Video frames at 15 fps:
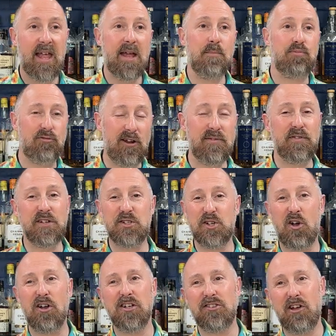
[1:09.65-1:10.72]
In previous
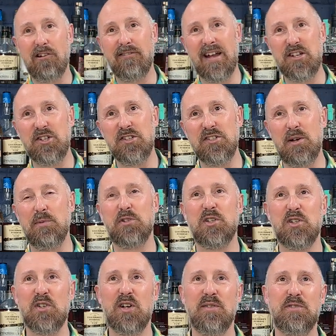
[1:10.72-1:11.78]
kind of directions, I was
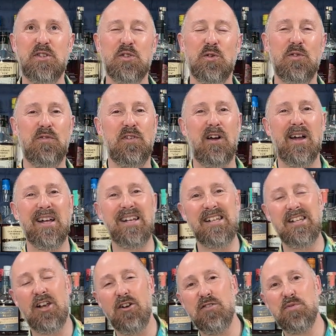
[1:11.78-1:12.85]
of sort of like,
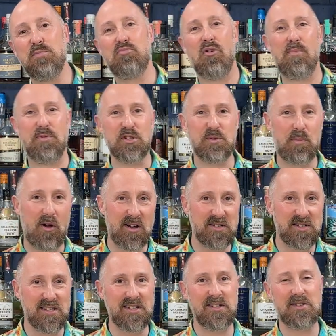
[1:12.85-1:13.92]
you know, proper
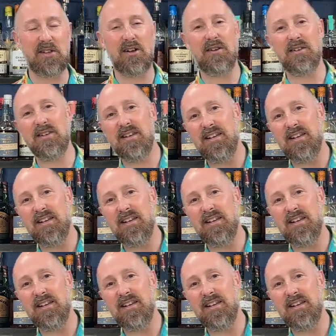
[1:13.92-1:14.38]
spices, like